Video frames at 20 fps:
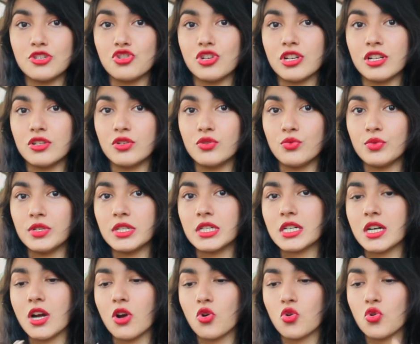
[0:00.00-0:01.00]
I shall
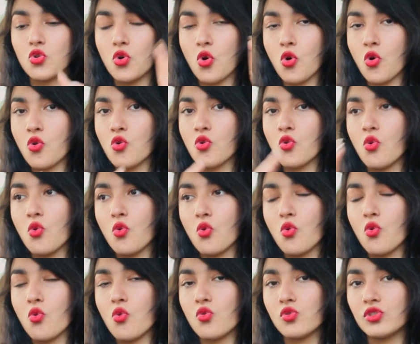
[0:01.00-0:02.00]

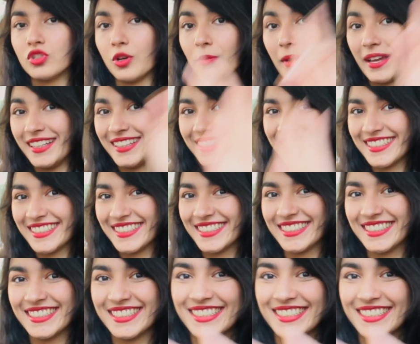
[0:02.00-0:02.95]
do it. So bye.